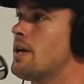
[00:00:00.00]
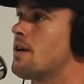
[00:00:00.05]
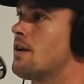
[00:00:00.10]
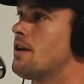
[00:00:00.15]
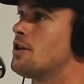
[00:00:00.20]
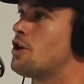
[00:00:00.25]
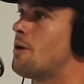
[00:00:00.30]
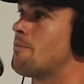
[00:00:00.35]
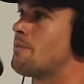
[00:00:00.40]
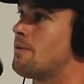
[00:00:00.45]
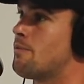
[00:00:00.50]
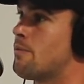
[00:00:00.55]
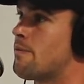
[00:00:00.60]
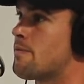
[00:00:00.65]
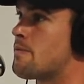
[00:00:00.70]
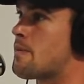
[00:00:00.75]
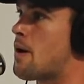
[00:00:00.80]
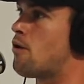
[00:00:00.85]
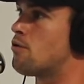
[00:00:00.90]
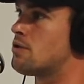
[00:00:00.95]
I jumped in with him the
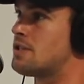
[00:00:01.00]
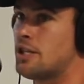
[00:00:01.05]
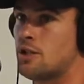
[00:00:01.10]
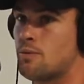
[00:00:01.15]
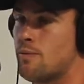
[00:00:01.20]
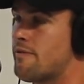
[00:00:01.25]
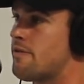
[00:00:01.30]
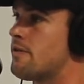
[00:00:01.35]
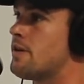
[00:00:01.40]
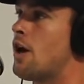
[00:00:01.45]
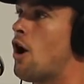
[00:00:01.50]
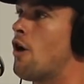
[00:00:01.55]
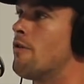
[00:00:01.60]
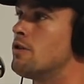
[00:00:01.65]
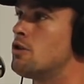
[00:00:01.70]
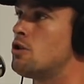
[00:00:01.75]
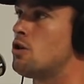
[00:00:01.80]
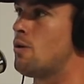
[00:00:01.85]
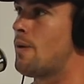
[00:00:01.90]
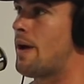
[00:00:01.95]
whole session. Went for over
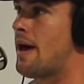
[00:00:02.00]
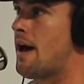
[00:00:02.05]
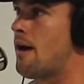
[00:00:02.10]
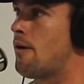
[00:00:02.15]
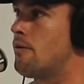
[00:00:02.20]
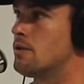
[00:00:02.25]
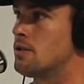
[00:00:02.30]
2 hours.